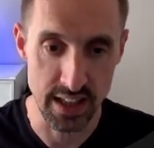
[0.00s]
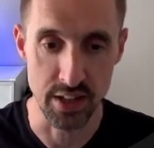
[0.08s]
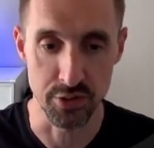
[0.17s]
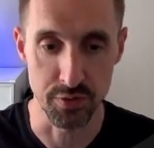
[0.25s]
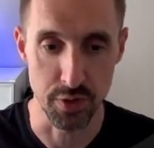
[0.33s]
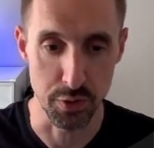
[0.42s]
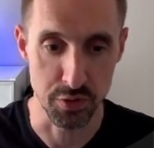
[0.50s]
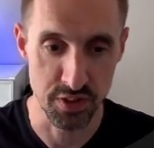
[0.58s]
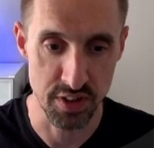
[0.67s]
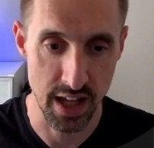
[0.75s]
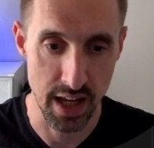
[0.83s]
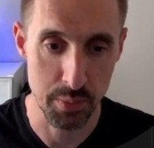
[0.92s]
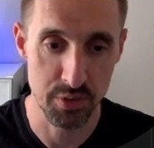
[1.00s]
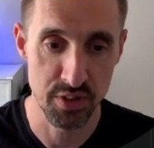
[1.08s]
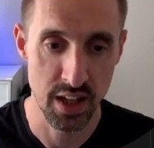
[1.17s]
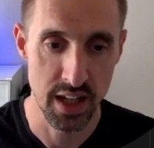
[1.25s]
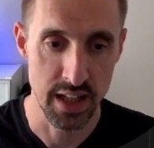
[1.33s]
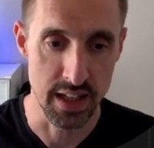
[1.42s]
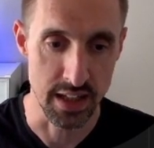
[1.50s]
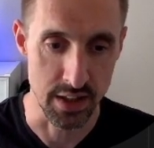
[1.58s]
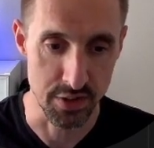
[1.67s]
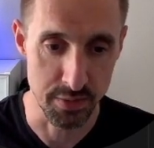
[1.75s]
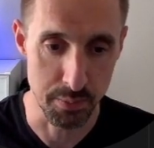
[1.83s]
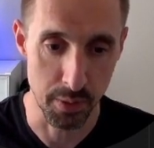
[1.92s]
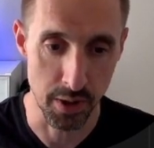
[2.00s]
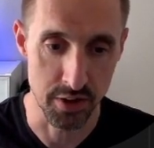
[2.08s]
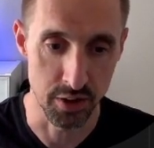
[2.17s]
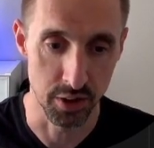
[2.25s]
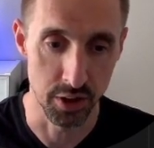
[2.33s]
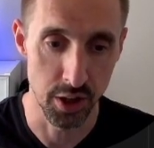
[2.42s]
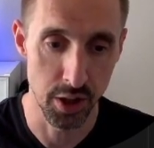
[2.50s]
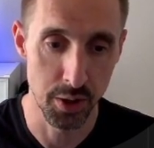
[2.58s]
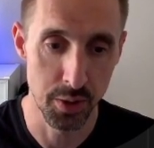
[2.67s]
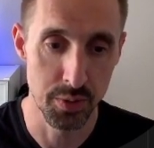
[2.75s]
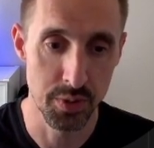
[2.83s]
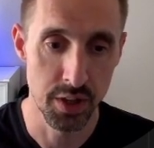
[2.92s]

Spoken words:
Here's a few steps. Here's some Python code.